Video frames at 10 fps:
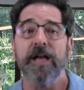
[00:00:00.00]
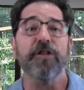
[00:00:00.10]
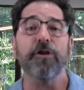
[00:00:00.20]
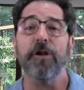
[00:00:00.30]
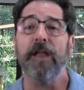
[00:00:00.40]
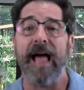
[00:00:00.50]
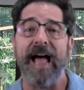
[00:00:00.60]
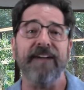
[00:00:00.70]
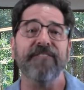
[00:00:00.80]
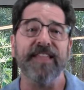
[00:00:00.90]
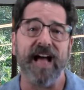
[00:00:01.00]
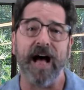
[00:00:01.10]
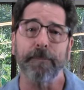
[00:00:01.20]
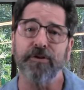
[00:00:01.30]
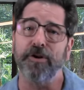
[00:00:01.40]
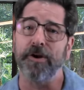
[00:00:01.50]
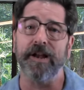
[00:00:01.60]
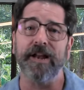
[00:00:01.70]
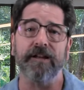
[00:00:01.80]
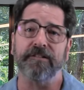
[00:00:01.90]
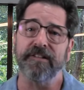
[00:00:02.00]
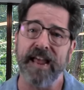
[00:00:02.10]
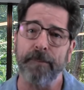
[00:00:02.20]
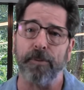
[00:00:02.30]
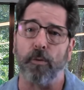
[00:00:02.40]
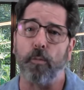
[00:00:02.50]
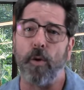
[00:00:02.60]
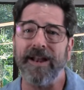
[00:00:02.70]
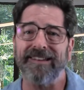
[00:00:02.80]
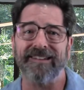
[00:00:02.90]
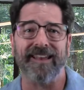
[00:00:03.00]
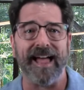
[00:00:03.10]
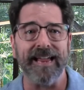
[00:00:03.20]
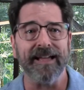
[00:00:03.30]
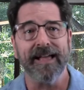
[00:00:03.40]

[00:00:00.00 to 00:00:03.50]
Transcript: you'll have the opportunity to sample what it's like